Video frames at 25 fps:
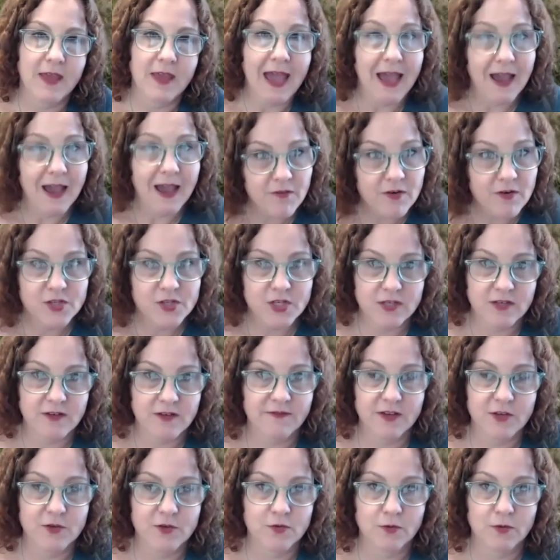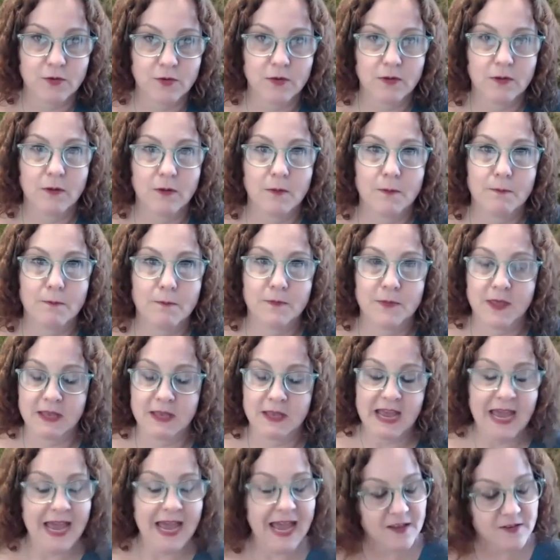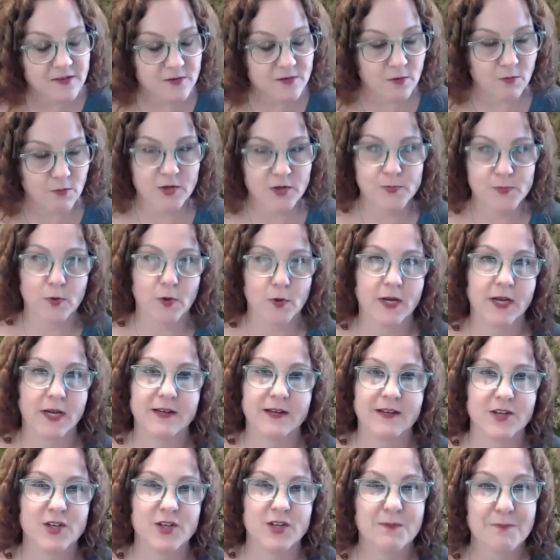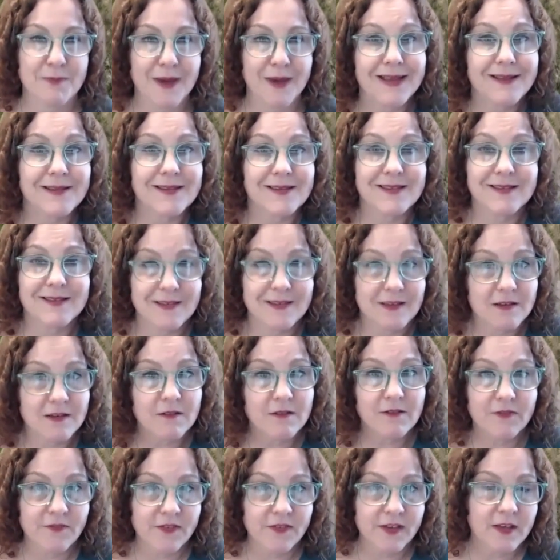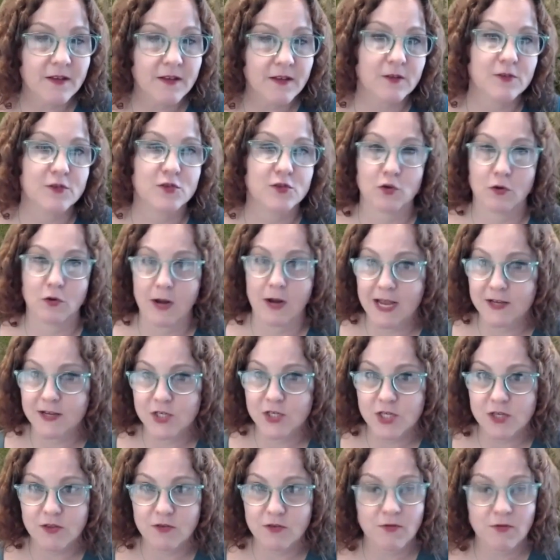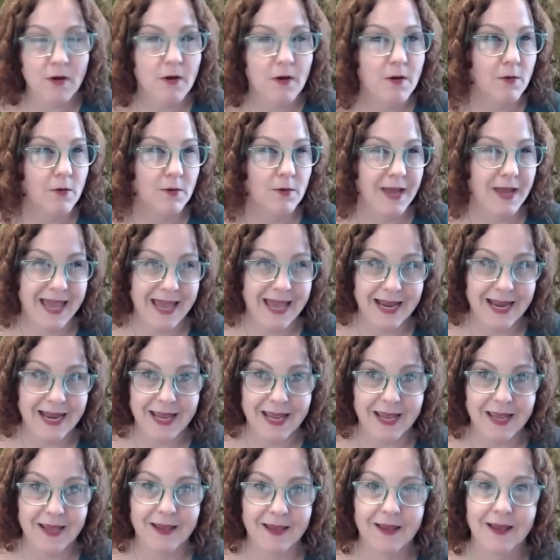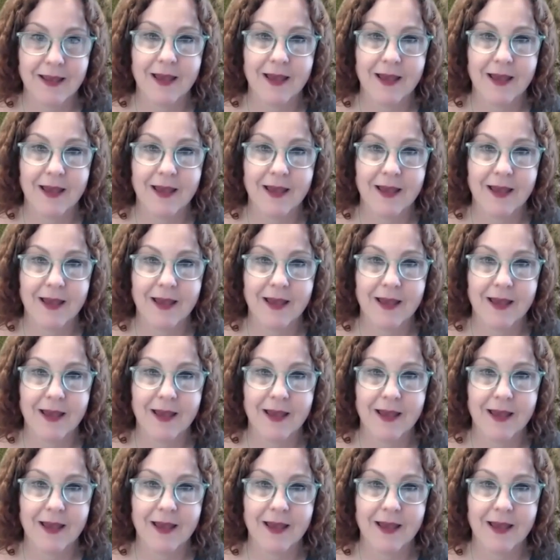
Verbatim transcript: average individual that has no respiratory condition might still feel scratchy throat, headache,